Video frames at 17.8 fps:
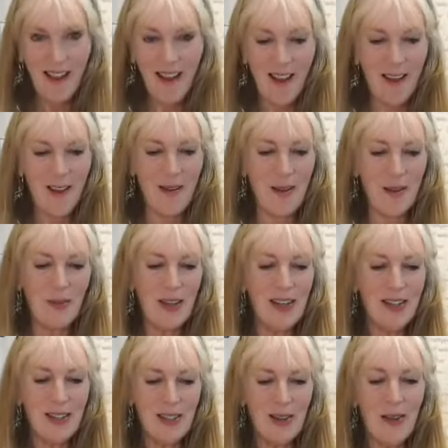uh, I'm going
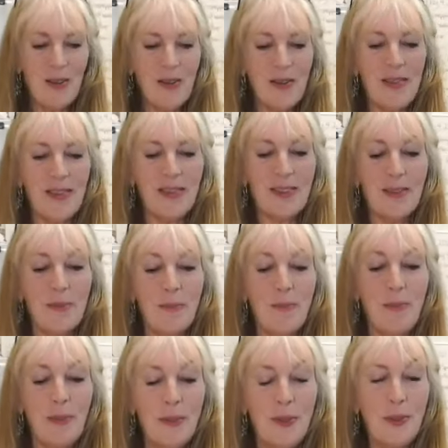to show you this
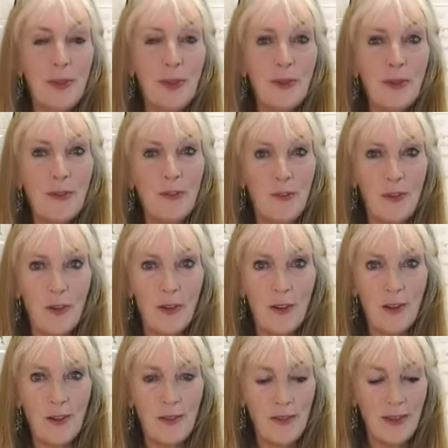
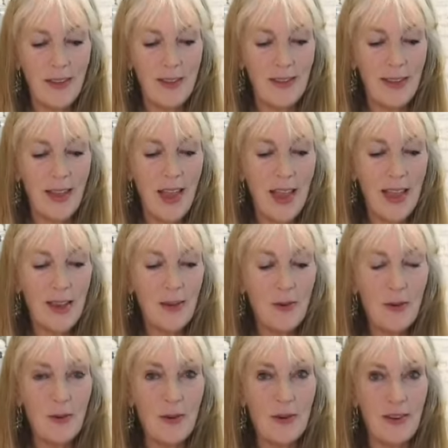beautiful
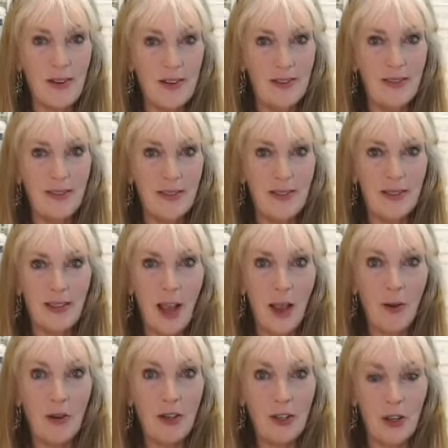acorn
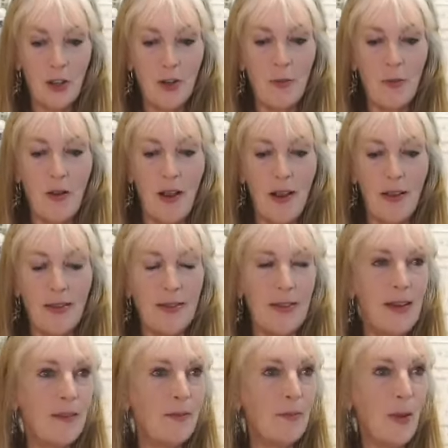sourdough bread
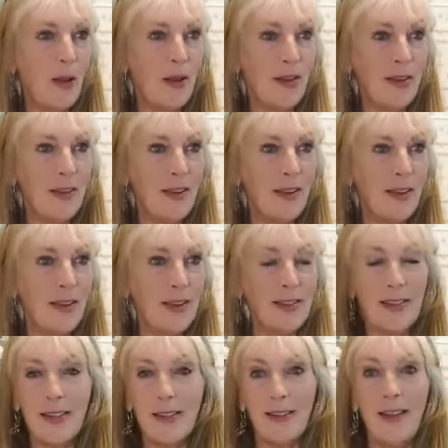that Bonnie and I get
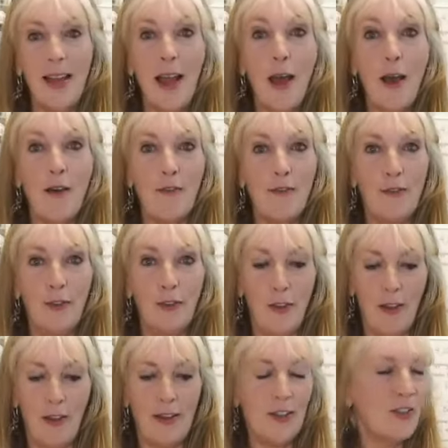to have for
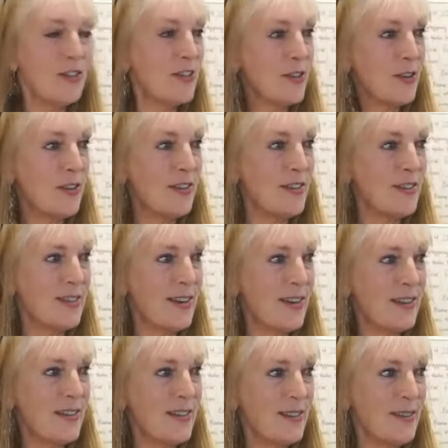lunch. So does
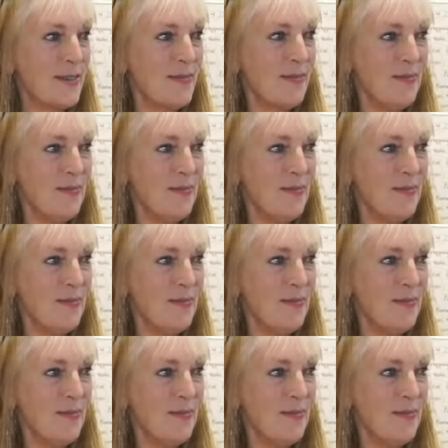Jason.